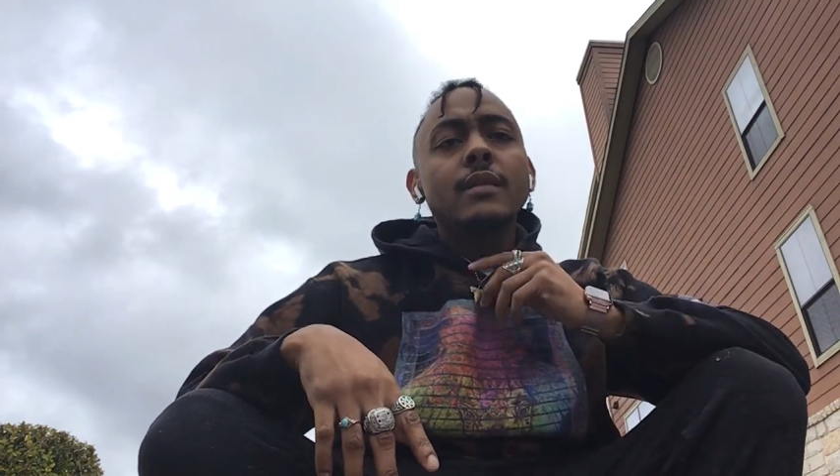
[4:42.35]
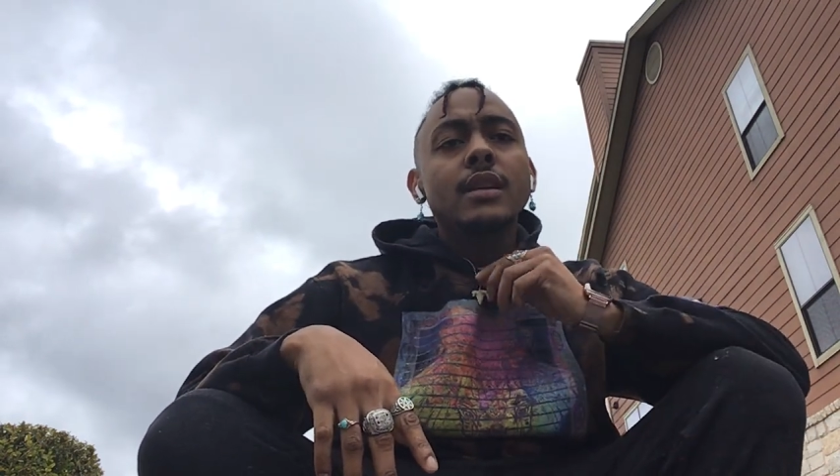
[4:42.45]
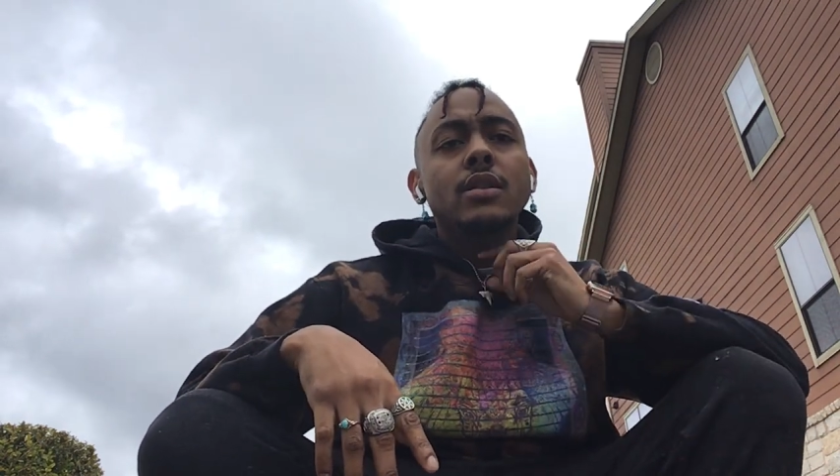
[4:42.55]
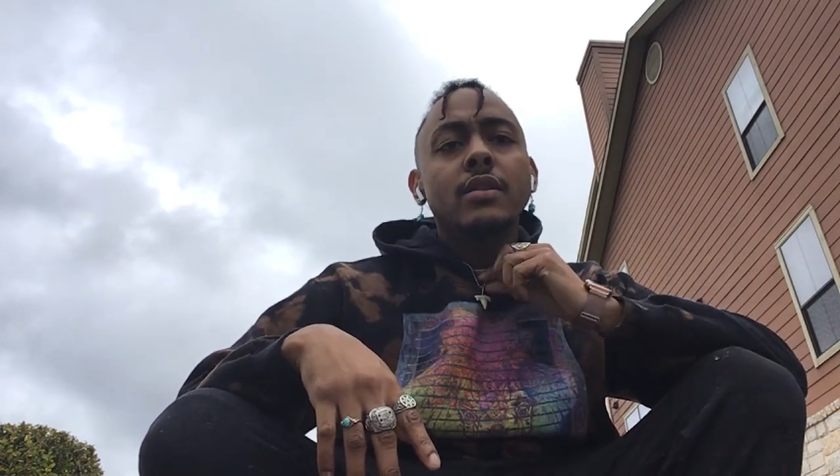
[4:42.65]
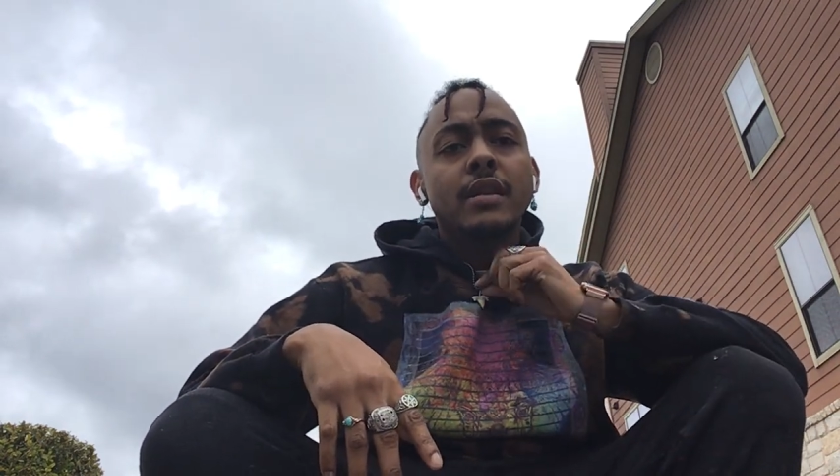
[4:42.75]

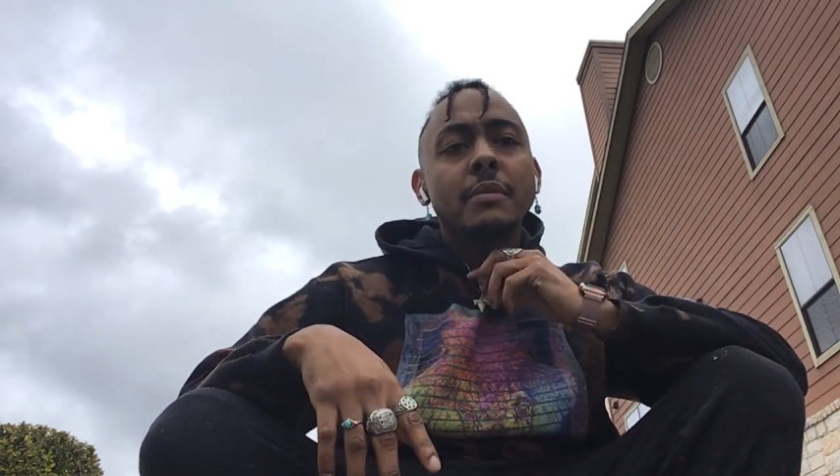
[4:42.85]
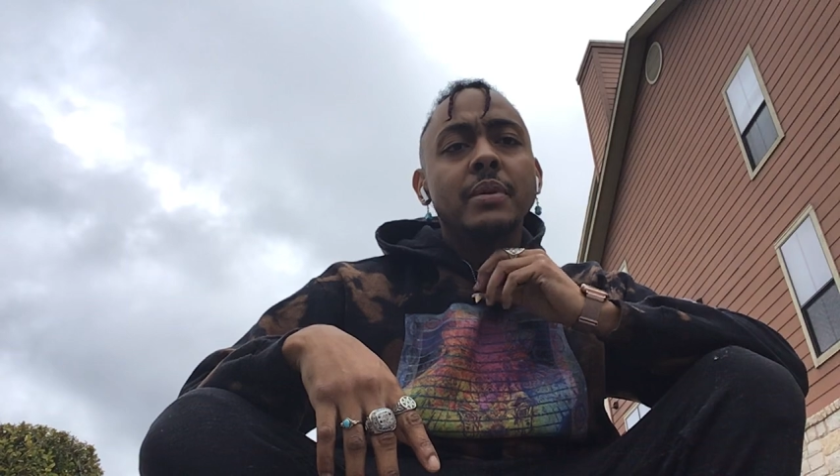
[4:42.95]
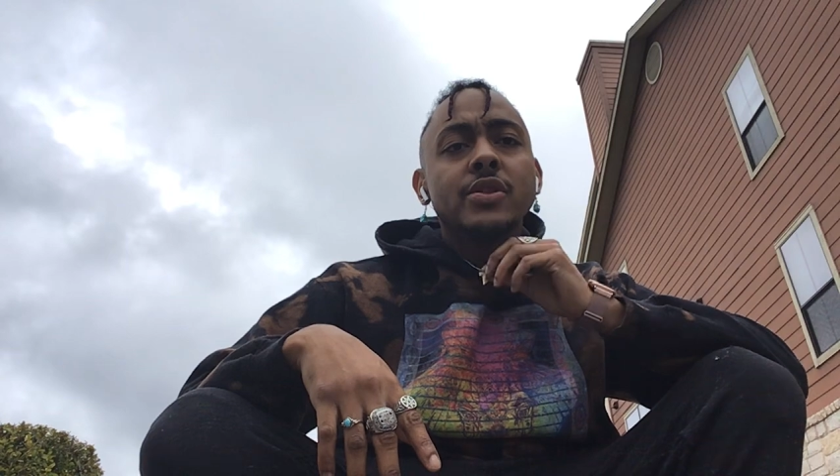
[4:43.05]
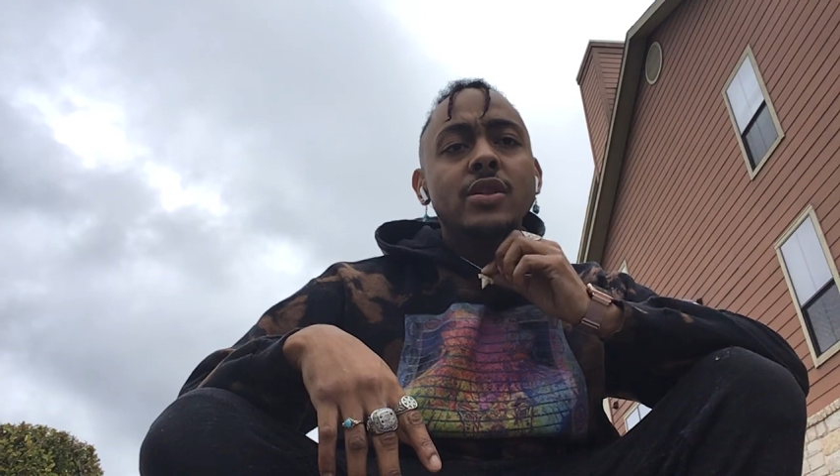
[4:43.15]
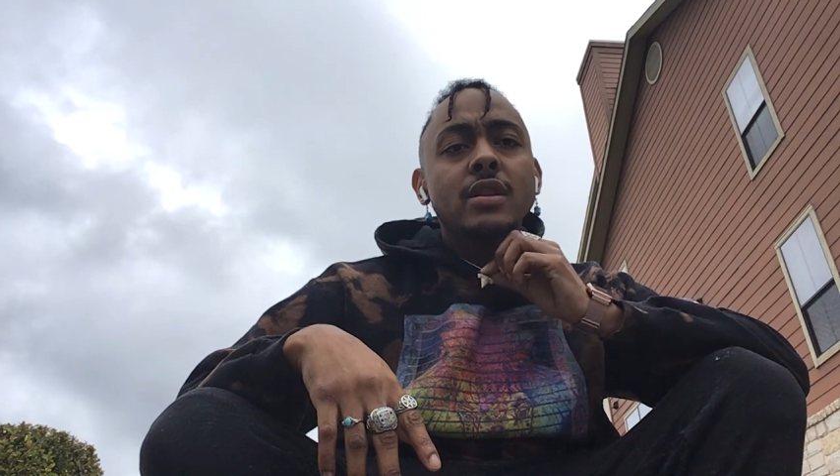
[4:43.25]
you keep
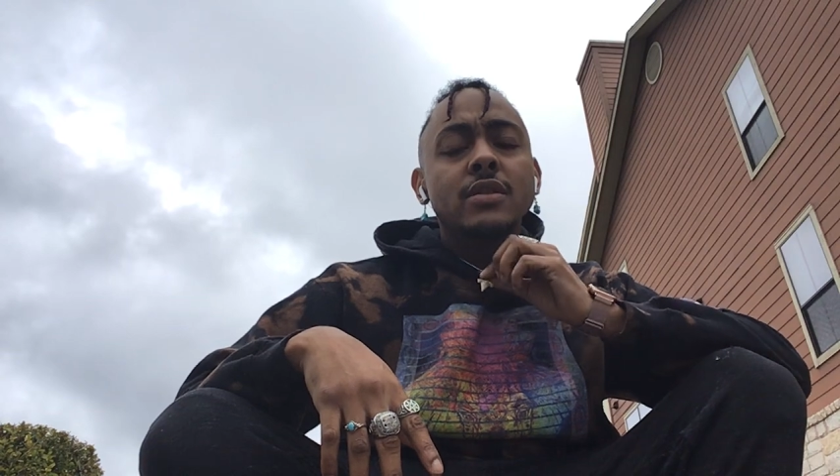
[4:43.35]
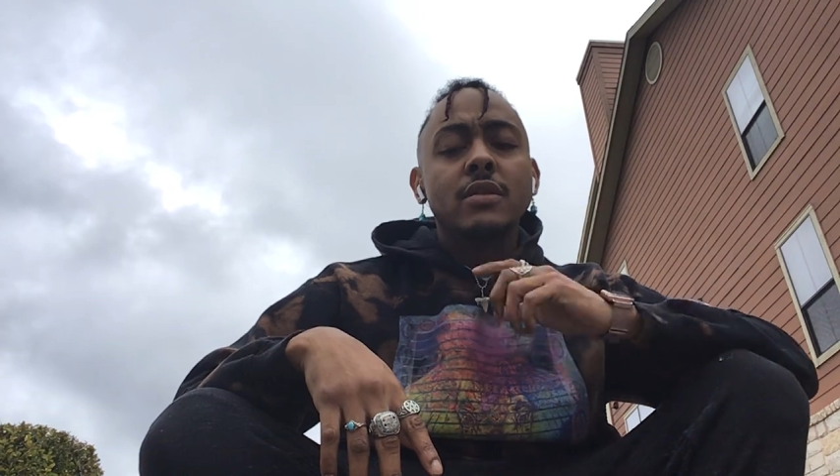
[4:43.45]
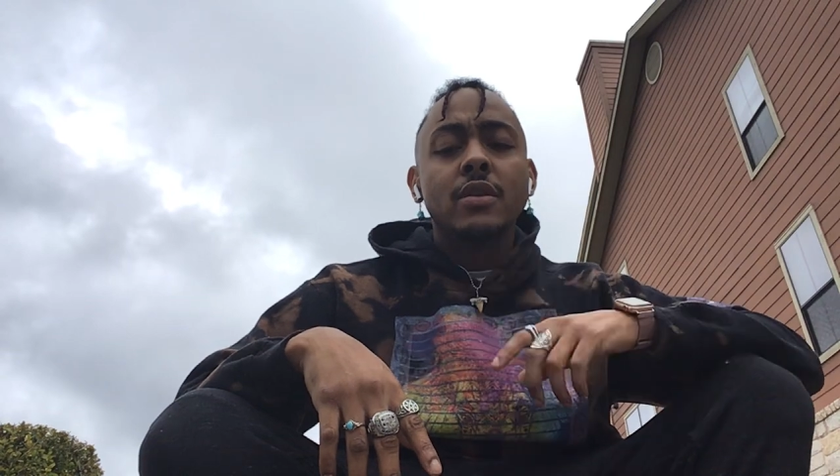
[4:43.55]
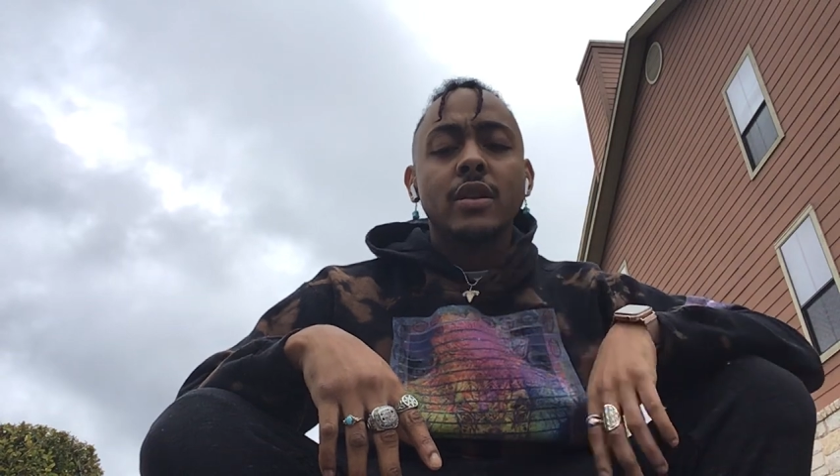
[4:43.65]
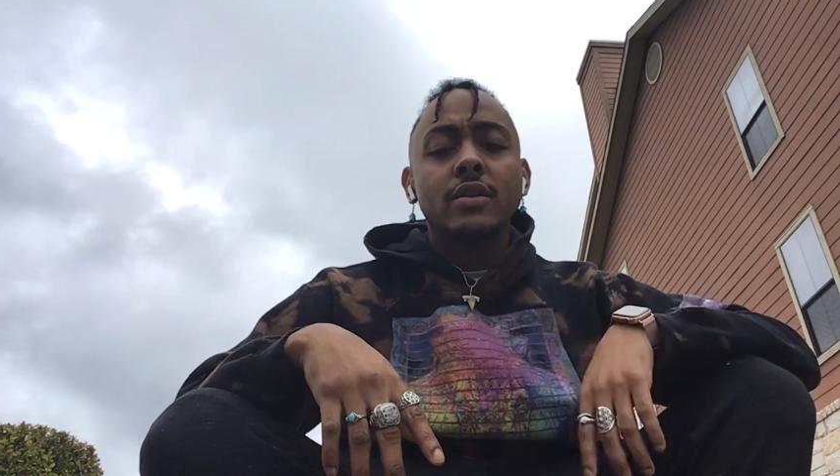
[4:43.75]
a shark's
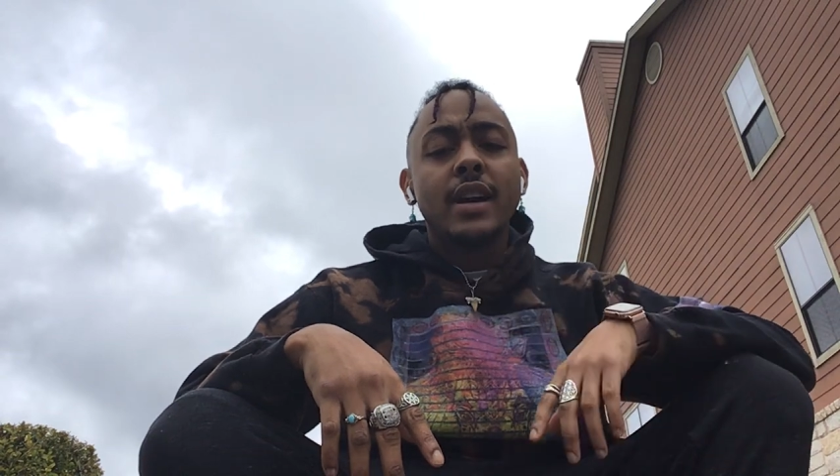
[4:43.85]
tooth on you,